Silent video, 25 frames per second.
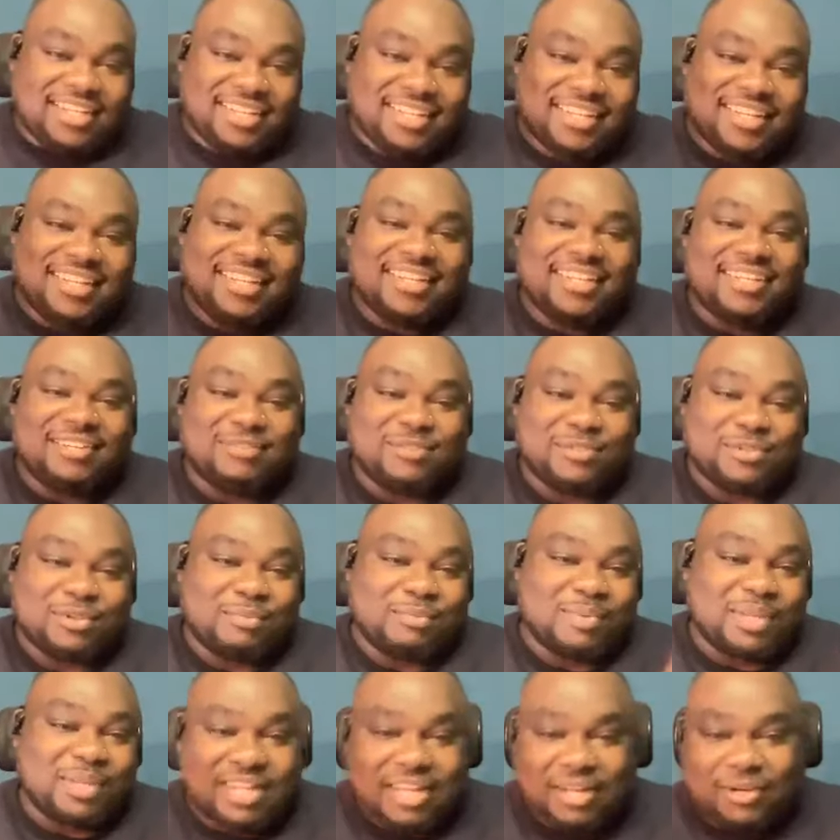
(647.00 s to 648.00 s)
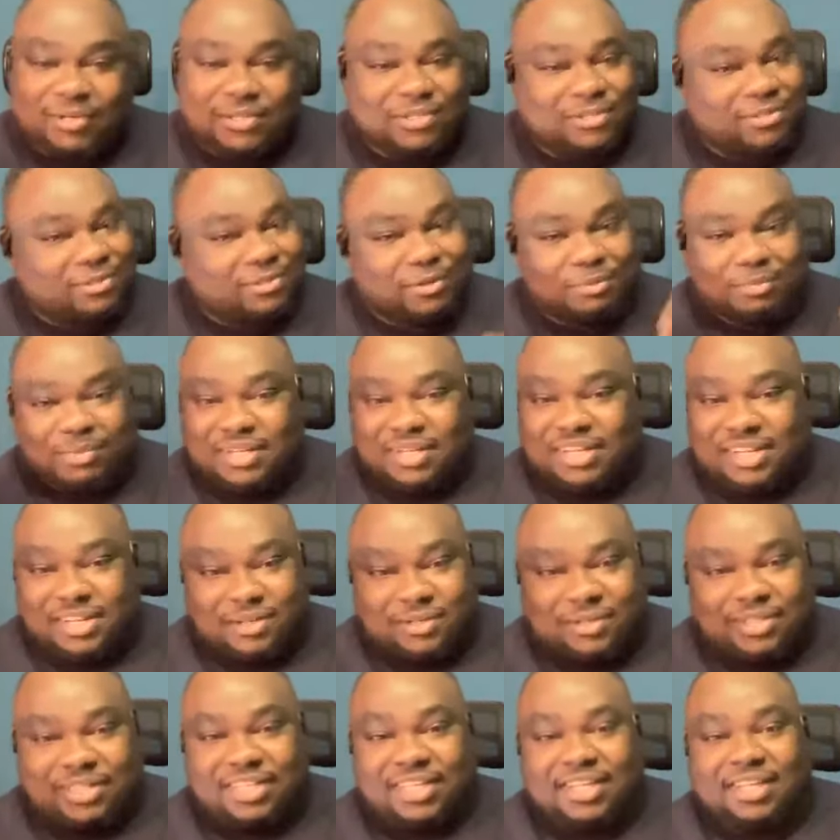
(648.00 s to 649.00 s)
to it was going to be cloudy, it's going to be
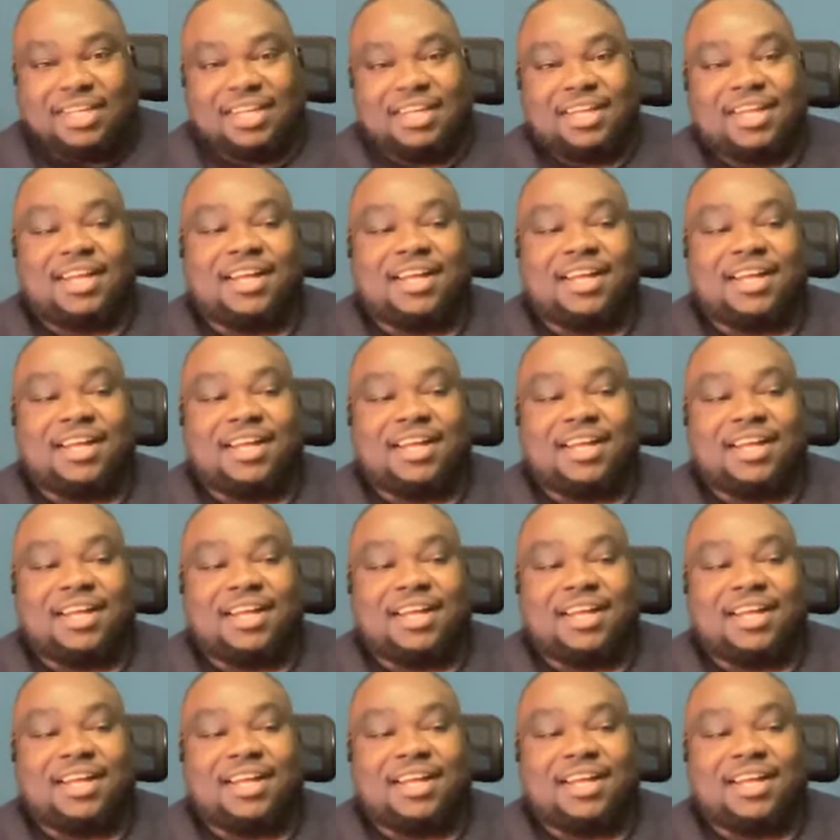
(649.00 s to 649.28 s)
cloudy.